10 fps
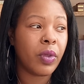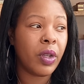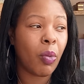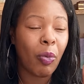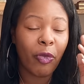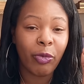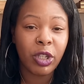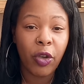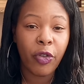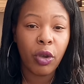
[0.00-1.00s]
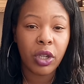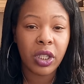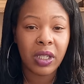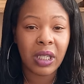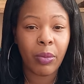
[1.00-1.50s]
You know, we're so focused
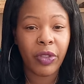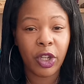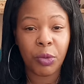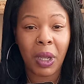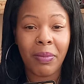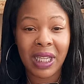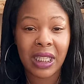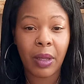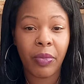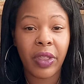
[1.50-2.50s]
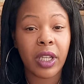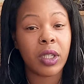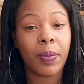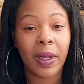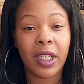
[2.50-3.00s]
on some things, you may miss something.
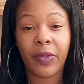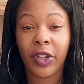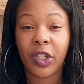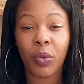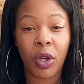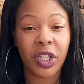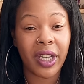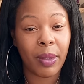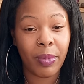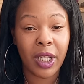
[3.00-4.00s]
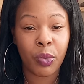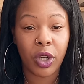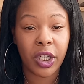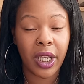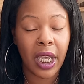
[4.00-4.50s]
So, please, if you need to watch it again, please
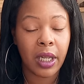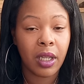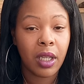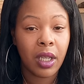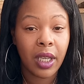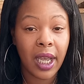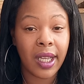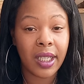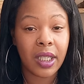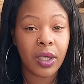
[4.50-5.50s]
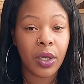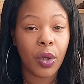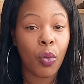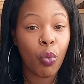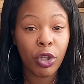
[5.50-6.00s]
watch it again. Guys,
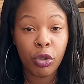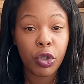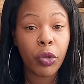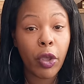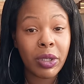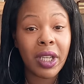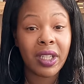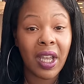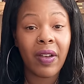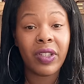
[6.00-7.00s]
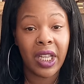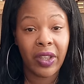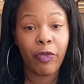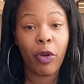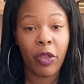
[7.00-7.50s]
when you do those things that I've
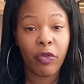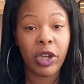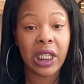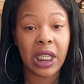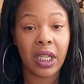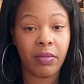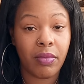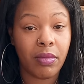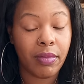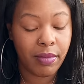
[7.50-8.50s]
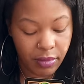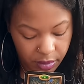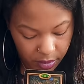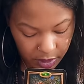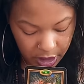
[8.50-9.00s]
said throughout the reading,
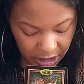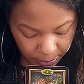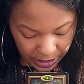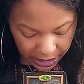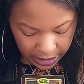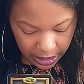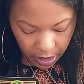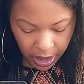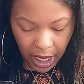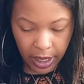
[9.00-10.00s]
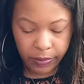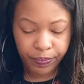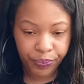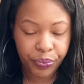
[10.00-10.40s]
stability, okay?